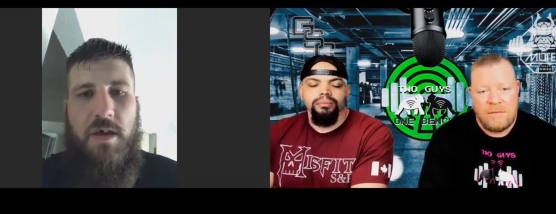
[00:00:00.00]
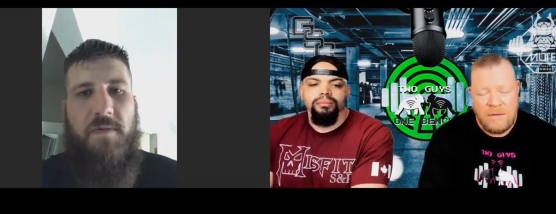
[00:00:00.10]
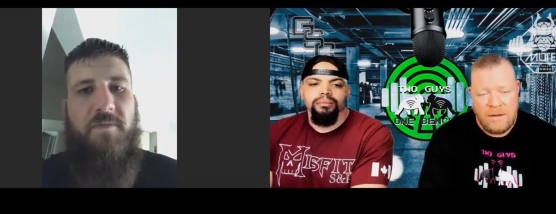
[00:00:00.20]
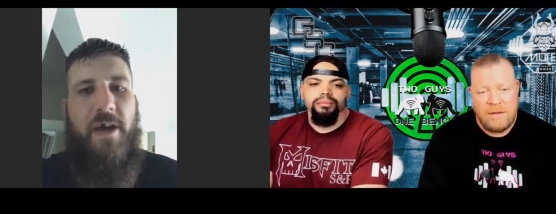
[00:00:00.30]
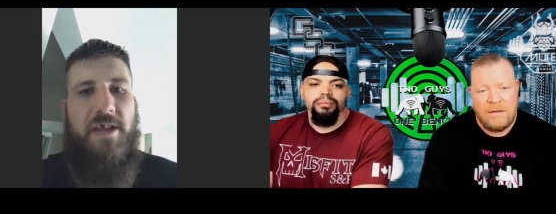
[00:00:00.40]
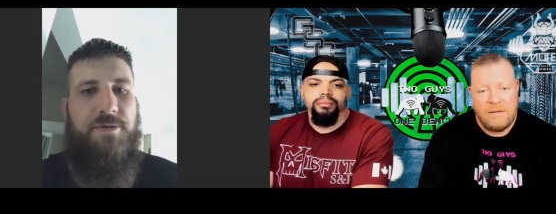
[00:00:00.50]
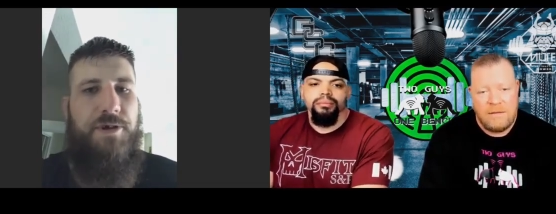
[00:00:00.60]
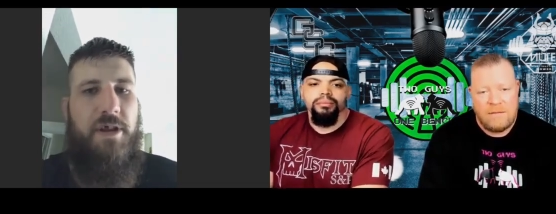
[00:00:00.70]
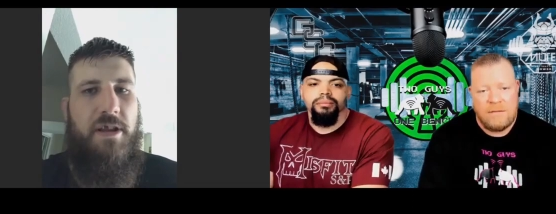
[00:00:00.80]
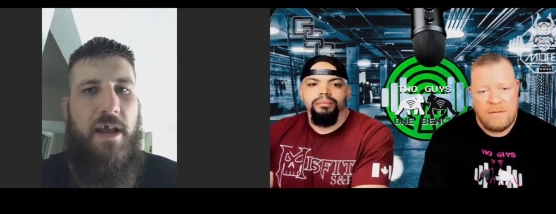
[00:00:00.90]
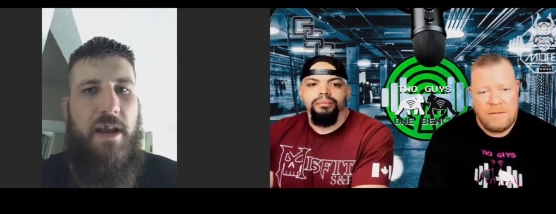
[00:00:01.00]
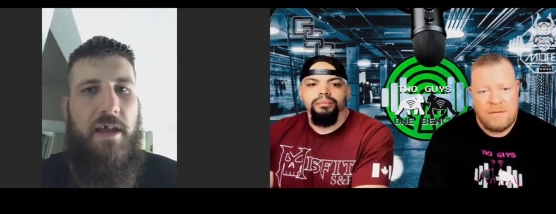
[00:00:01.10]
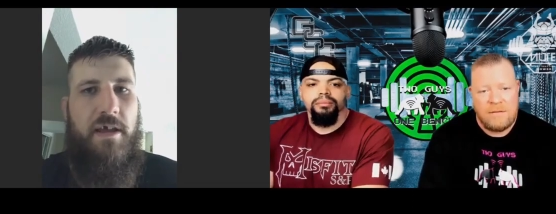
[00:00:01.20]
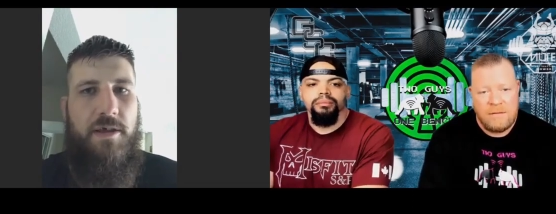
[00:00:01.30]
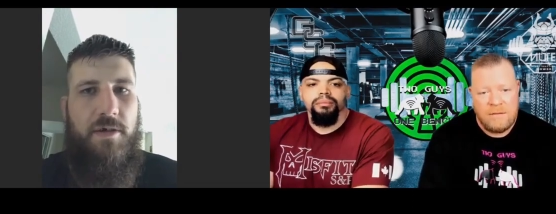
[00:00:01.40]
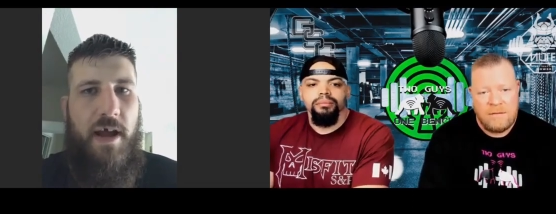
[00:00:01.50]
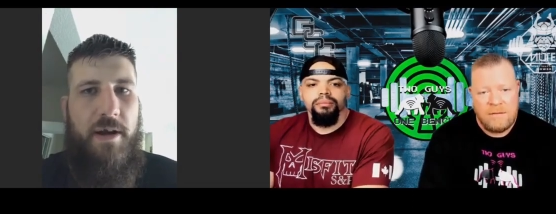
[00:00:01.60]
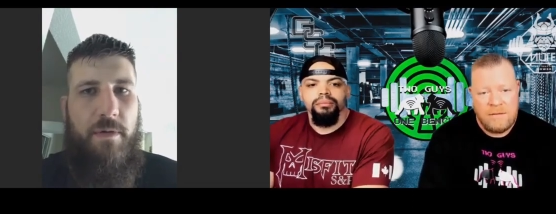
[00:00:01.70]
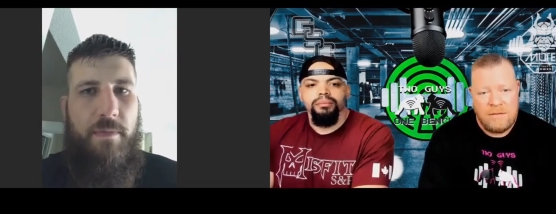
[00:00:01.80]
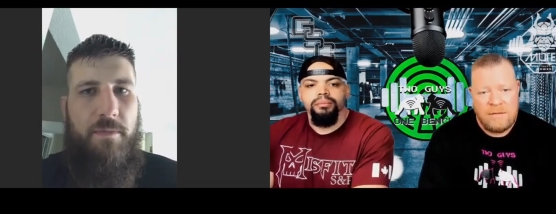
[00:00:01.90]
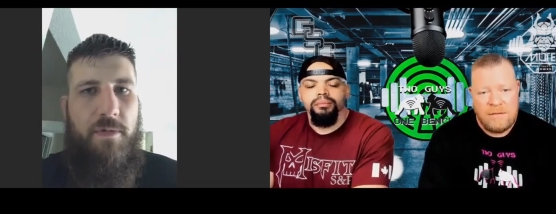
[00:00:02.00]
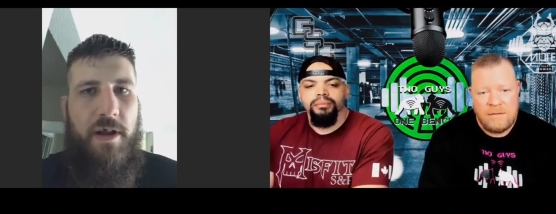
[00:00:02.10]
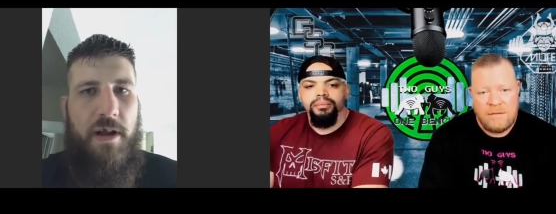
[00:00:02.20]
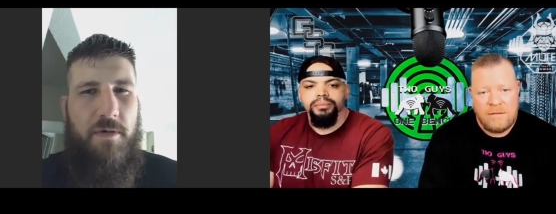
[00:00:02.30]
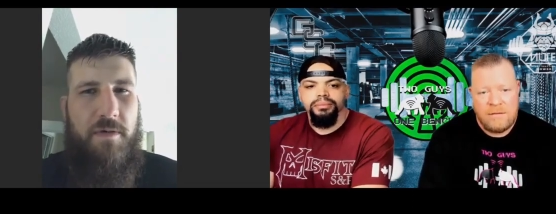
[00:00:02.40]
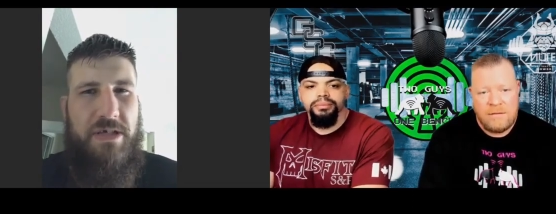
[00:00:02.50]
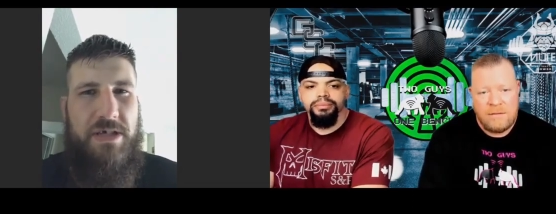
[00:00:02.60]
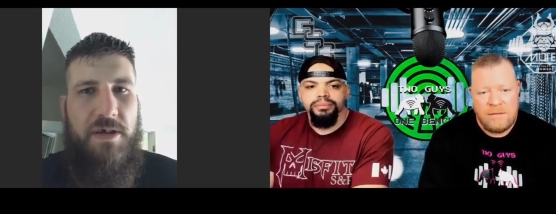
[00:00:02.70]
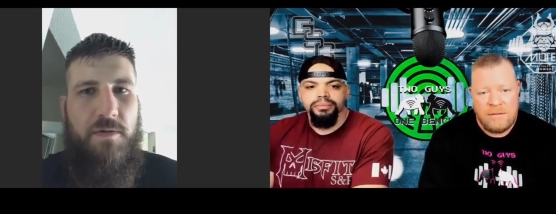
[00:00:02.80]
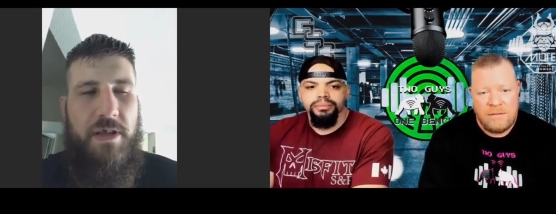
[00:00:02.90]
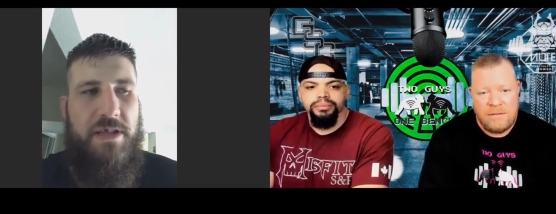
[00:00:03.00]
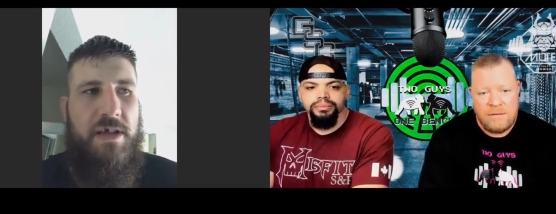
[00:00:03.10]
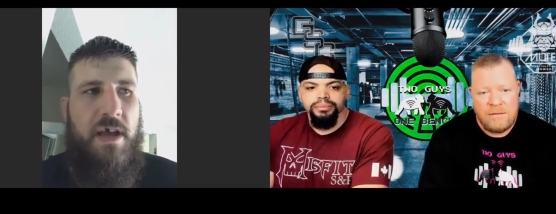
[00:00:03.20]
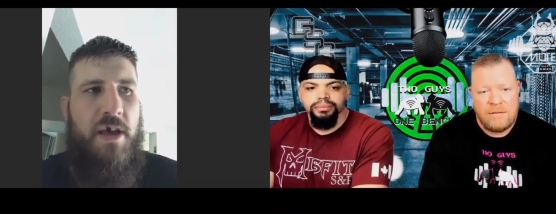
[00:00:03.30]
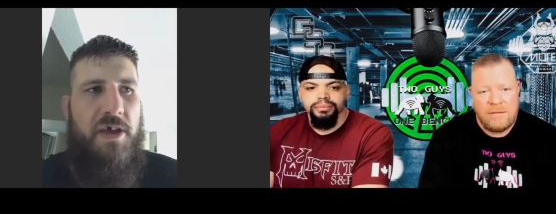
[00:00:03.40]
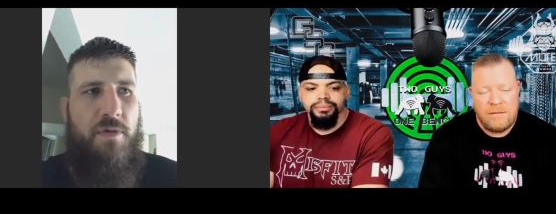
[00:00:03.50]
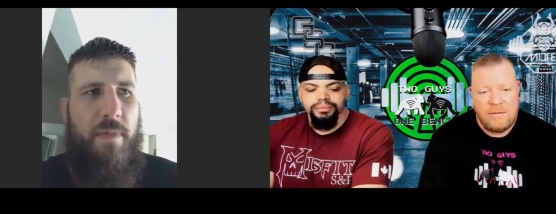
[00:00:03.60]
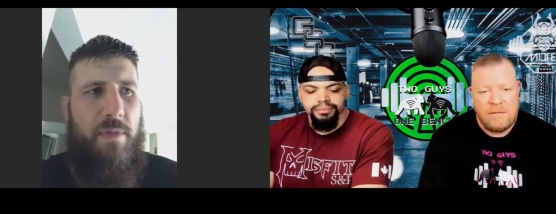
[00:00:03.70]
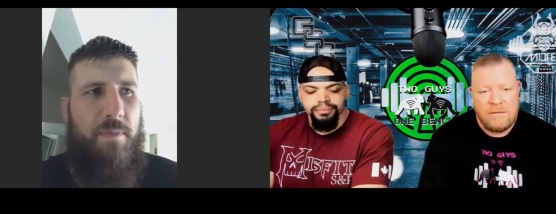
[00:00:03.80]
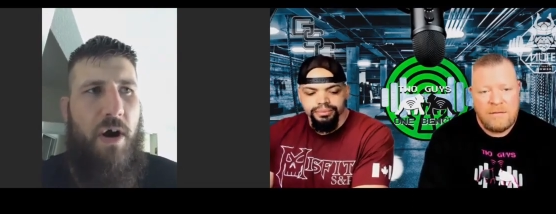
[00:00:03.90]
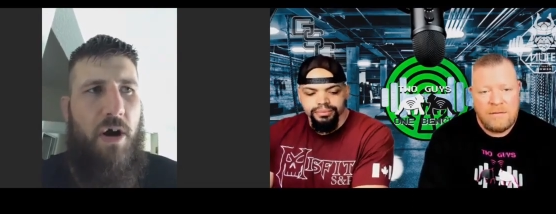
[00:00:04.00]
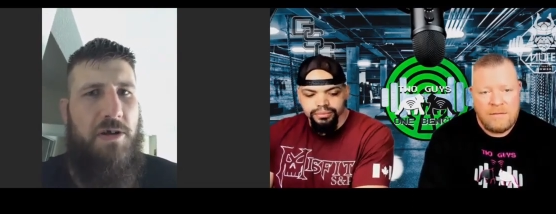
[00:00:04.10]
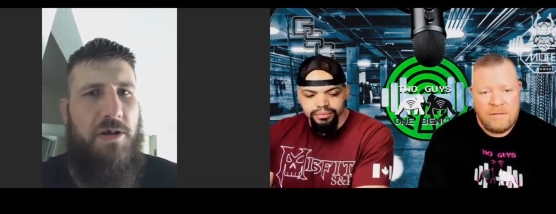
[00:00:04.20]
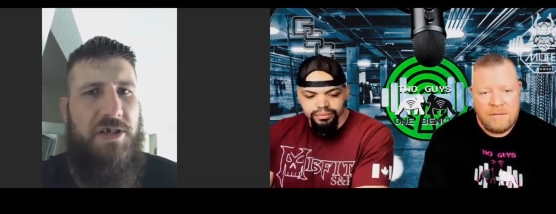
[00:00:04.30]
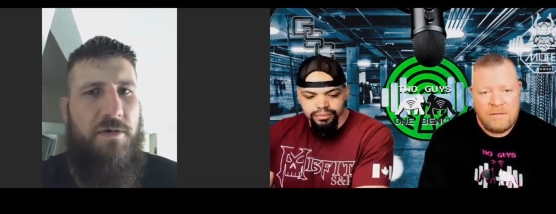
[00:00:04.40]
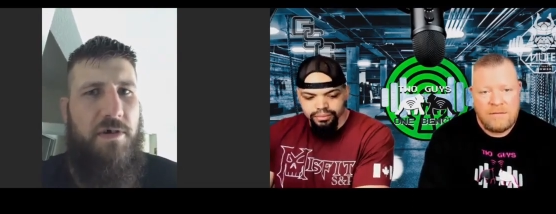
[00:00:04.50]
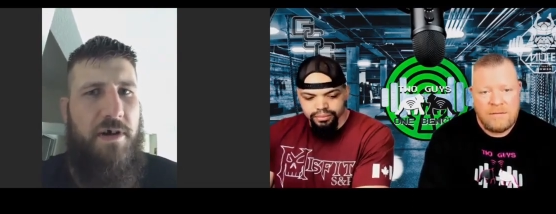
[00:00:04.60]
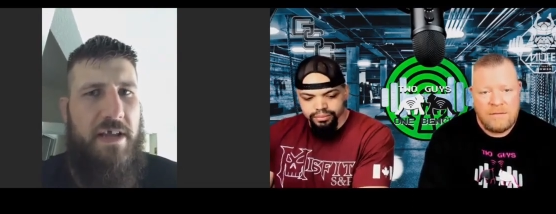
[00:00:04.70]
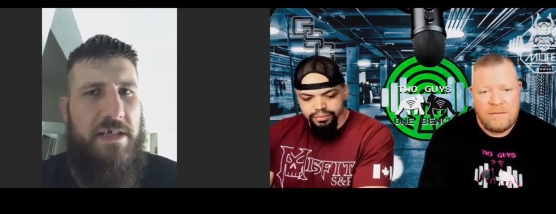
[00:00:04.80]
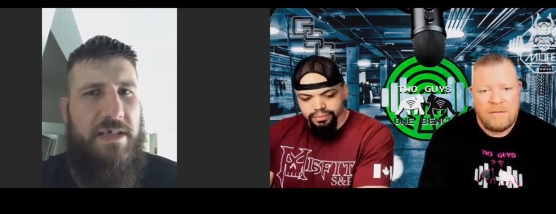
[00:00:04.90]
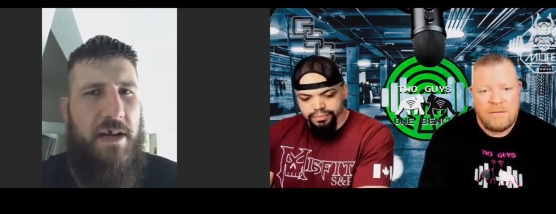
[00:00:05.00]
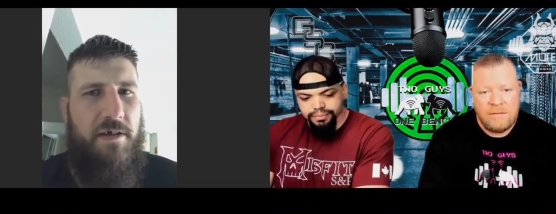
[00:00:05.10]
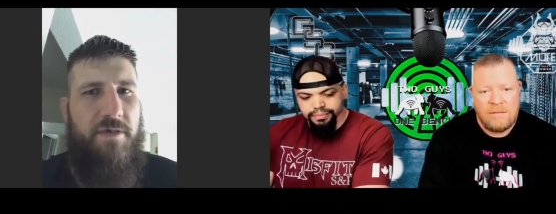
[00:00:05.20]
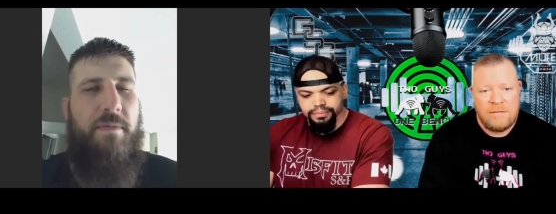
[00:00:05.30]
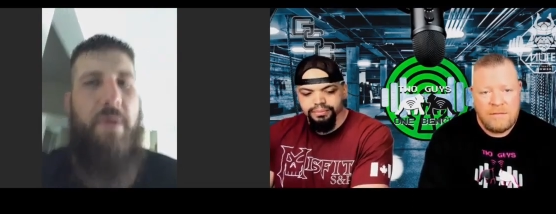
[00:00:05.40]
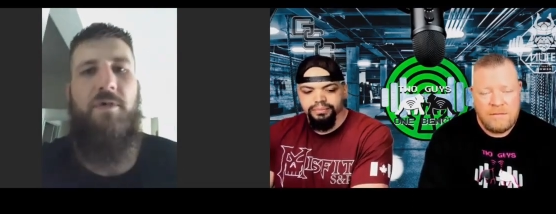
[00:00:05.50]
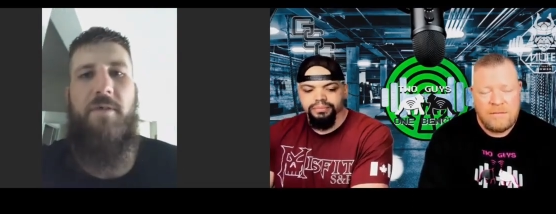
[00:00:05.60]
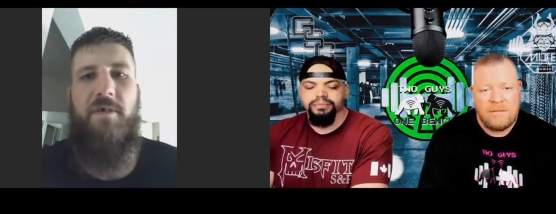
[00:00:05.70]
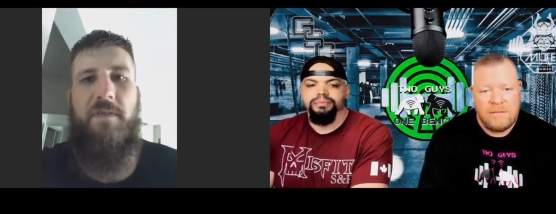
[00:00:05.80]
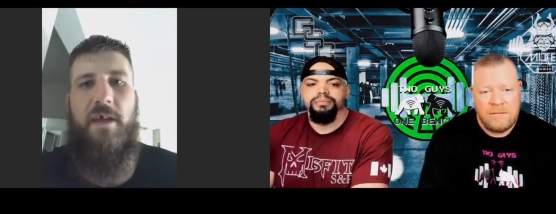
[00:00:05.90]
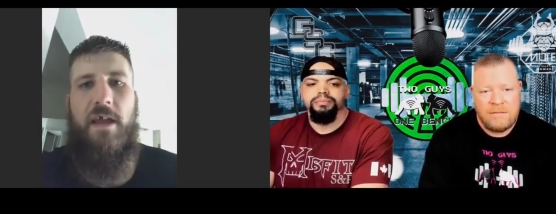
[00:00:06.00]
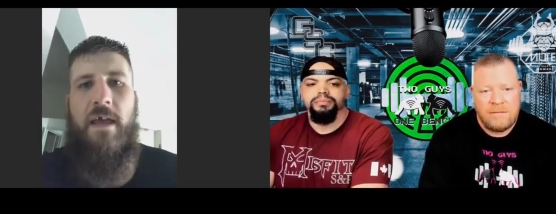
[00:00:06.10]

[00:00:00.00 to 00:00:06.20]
Speaker 1: Even yeah. fights where you get hit, you kind of remember it out of sequence. You remember parts. You don't necessarily remember everything.